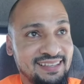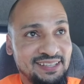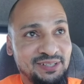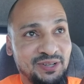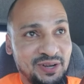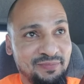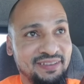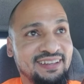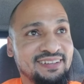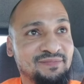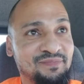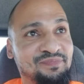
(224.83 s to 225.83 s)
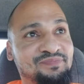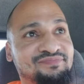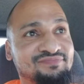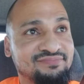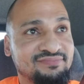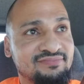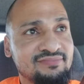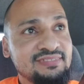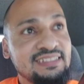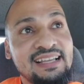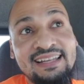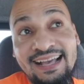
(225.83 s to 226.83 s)
You know what I mean?
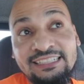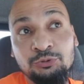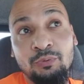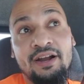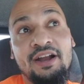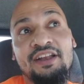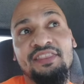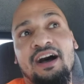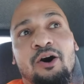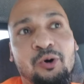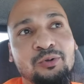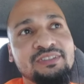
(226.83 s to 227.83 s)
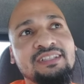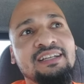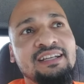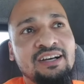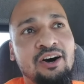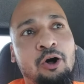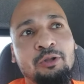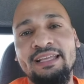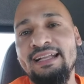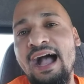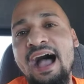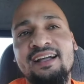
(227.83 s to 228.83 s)
And that's where the whole only
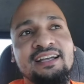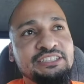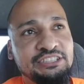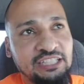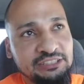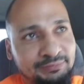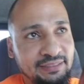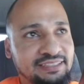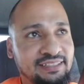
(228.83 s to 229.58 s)
God can judge me.